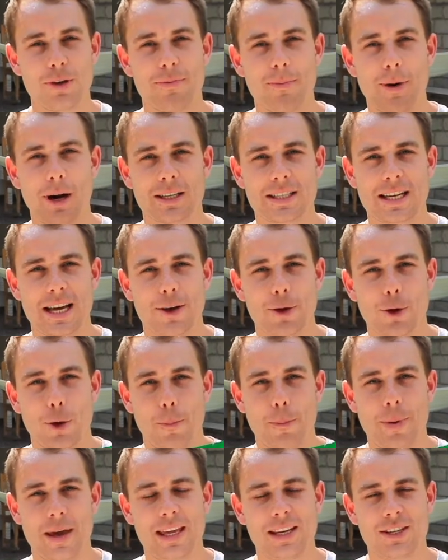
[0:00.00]
marked out your
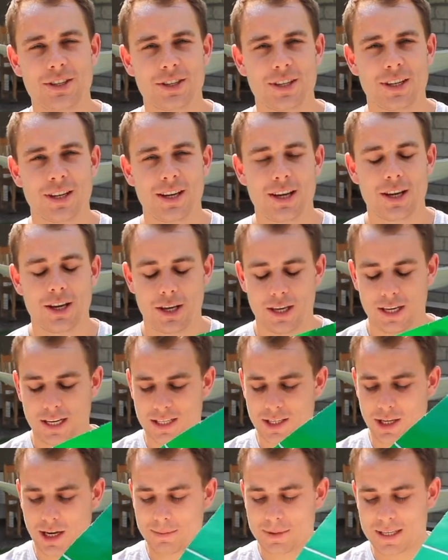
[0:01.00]
pitch, it's
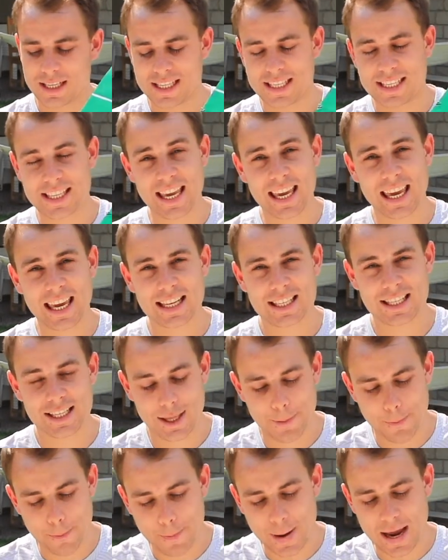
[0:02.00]
time to stick it to the
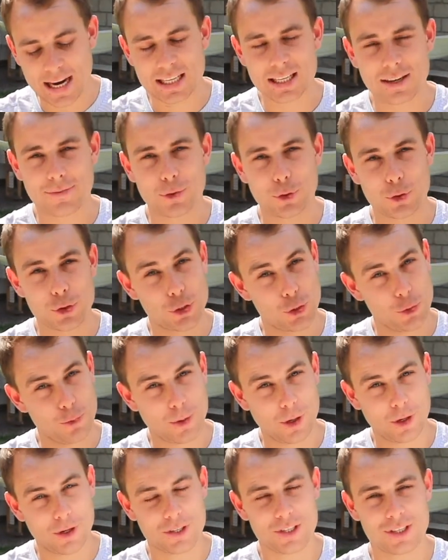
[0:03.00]
base of your
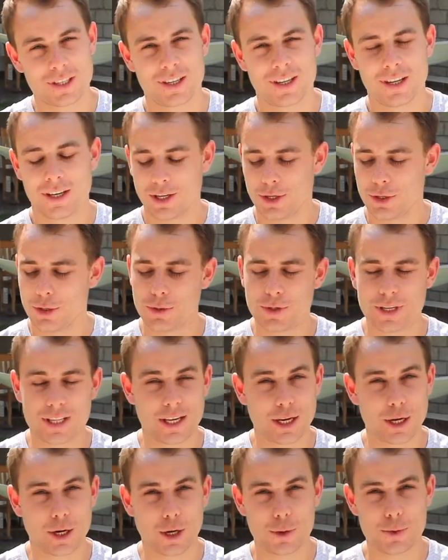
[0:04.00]
shoebox using the
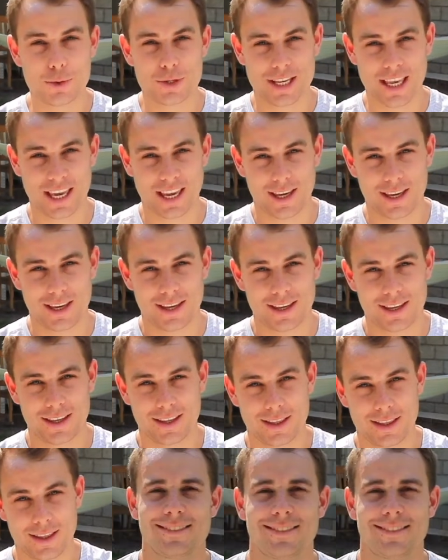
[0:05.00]
glue stick.
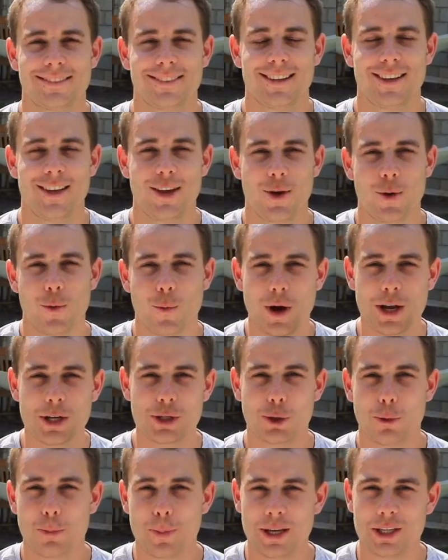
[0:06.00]
Once
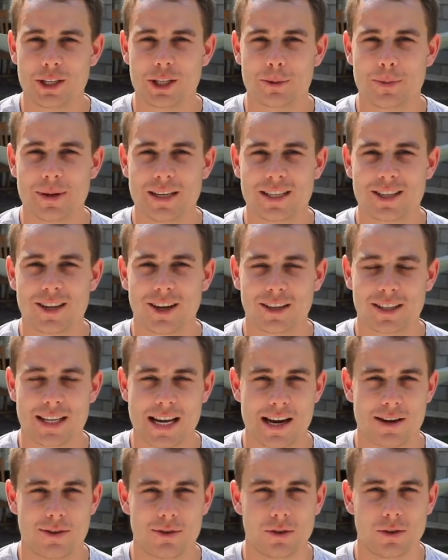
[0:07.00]
your pitch has been stuck
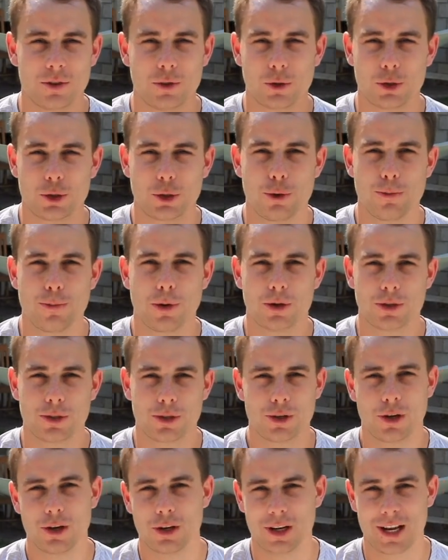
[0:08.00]
down, your shoebox should
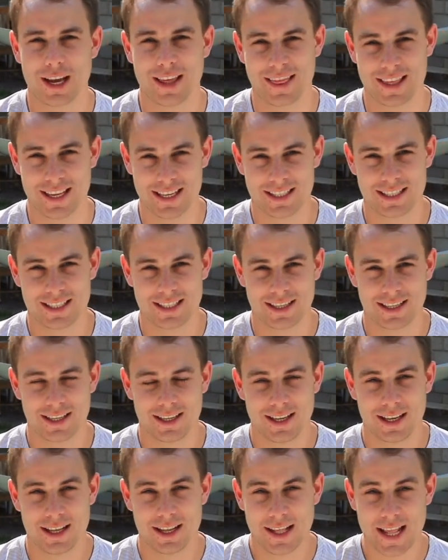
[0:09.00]
look like this.
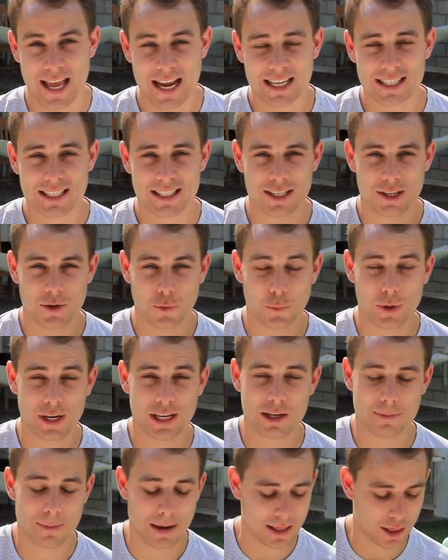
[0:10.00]
Next, we need to
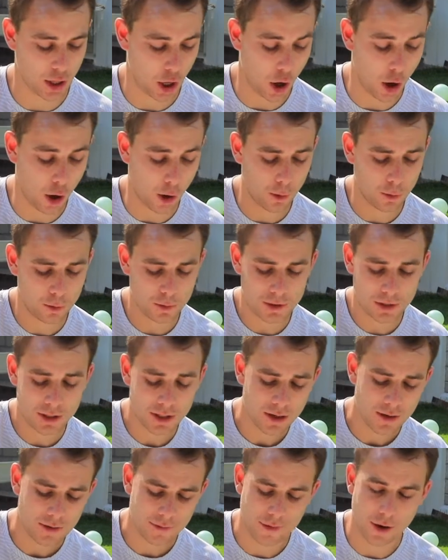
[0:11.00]
make the holes
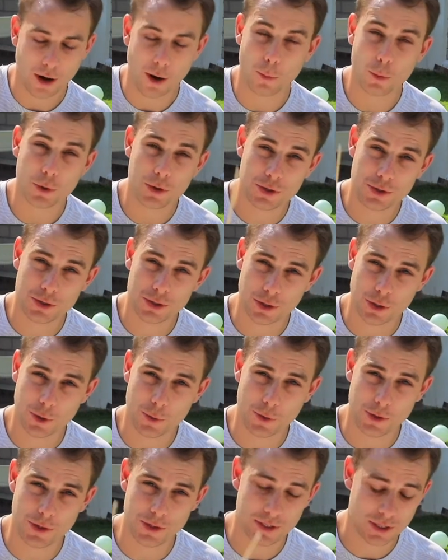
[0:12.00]
for our wooden
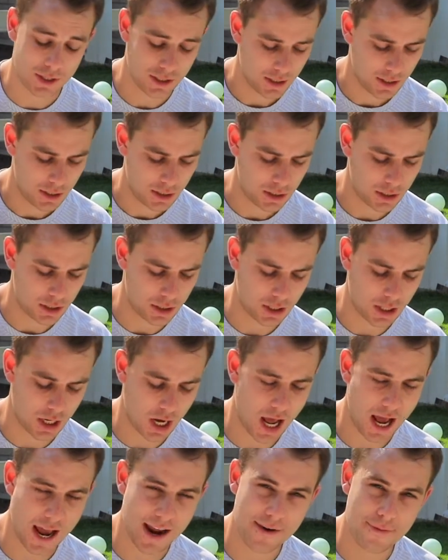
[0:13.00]
skewers to
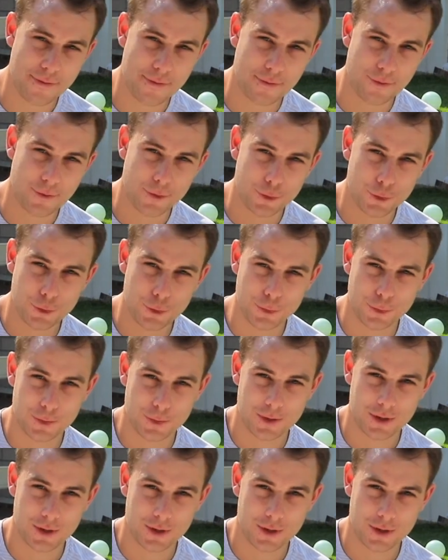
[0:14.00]
slide through.